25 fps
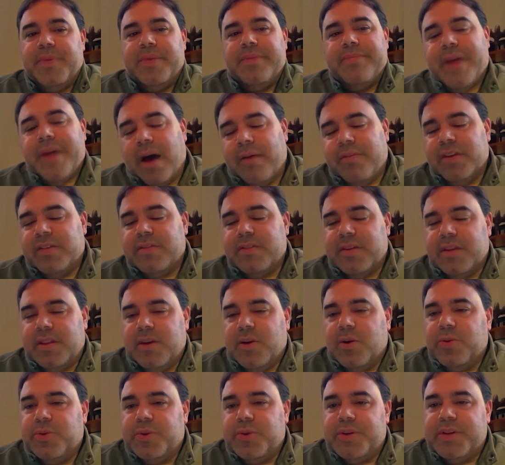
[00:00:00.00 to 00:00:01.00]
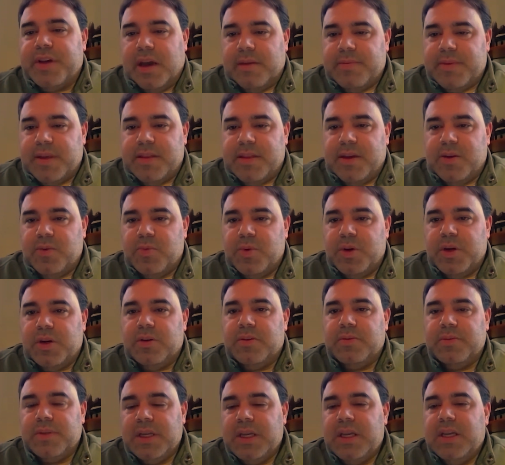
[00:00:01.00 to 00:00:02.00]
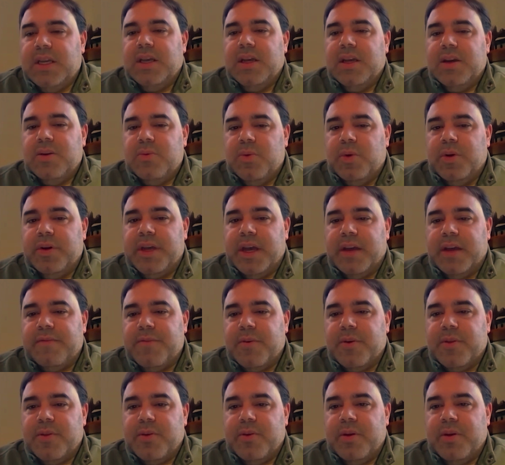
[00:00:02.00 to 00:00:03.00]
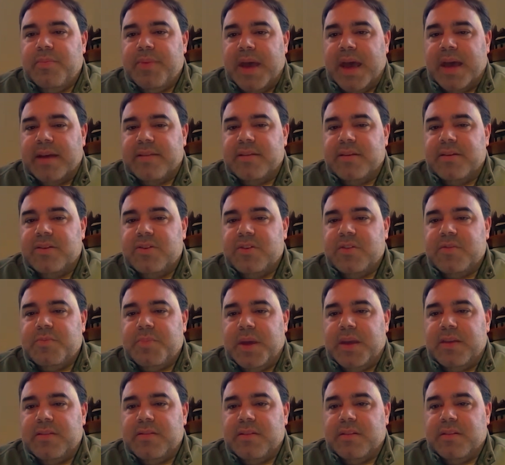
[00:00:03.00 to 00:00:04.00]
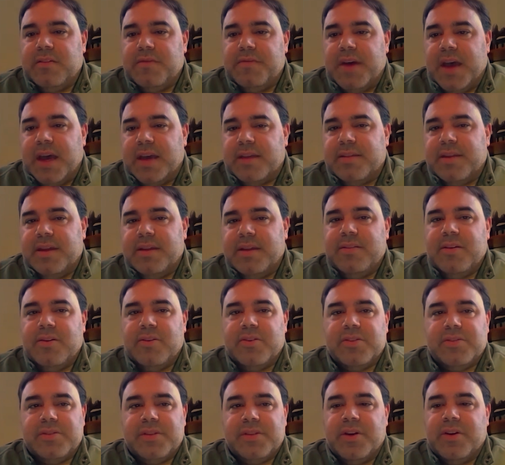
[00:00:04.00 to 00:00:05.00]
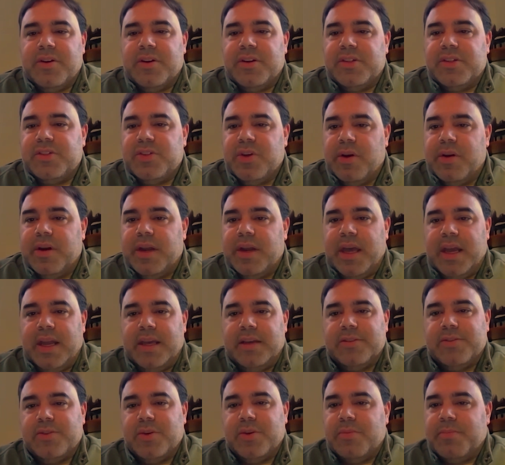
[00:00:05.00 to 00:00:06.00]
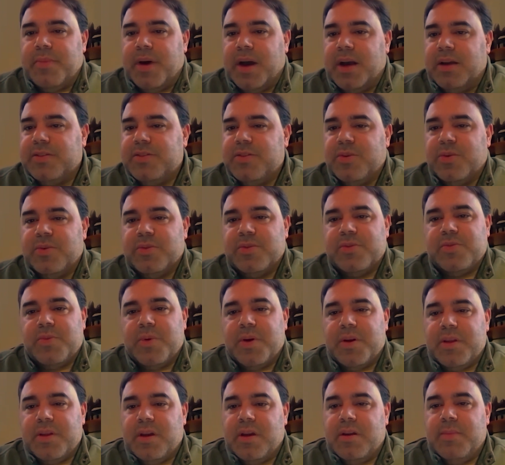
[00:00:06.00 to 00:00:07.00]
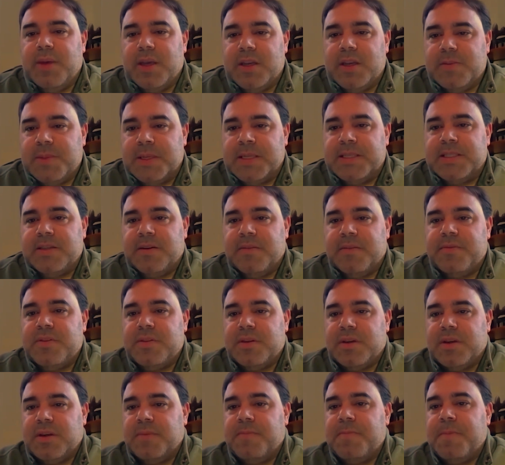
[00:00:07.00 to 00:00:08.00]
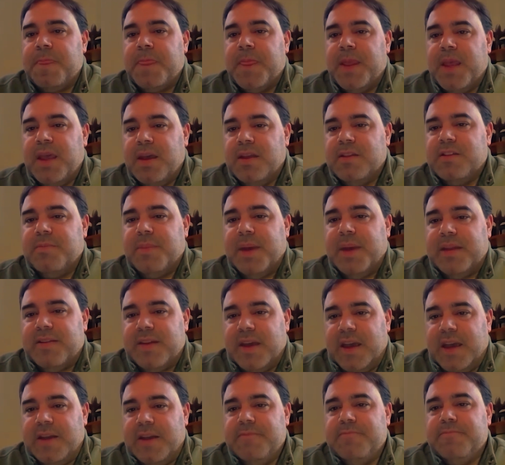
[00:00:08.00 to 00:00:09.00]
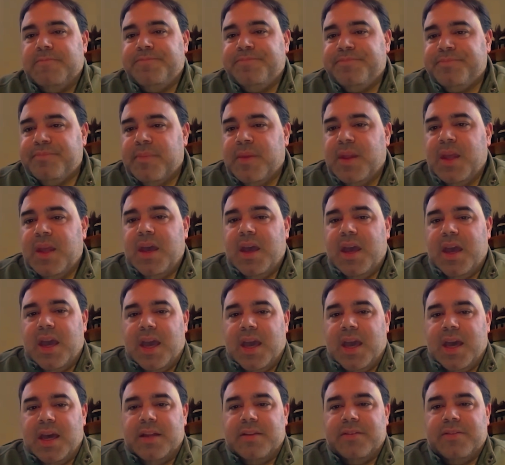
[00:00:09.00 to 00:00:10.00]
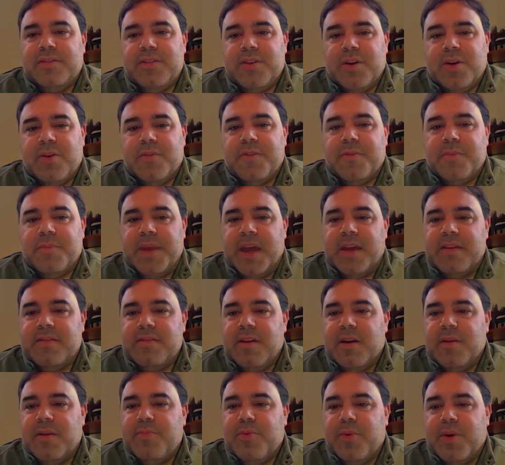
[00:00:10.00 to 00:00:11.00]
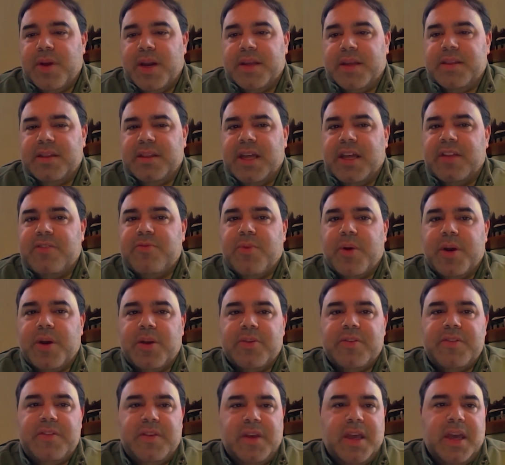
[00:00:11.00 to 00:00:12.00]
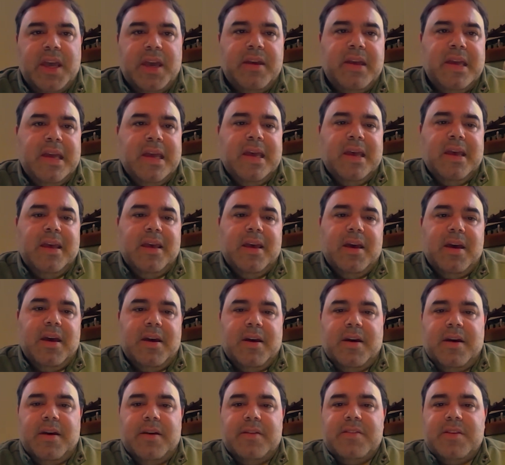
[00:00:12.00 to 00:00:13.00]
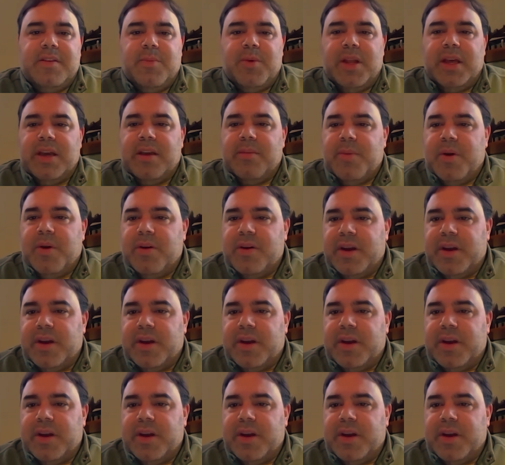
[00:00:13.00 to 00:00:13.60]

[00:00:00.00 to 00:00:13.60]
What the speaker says: Obviously, the older types, I think, will get further impacted just based on the fact that they're going to start hitting certain milestones where they're going to be expensive to maintain. And so, from that standpoint, I think that's why you're seeing someone like American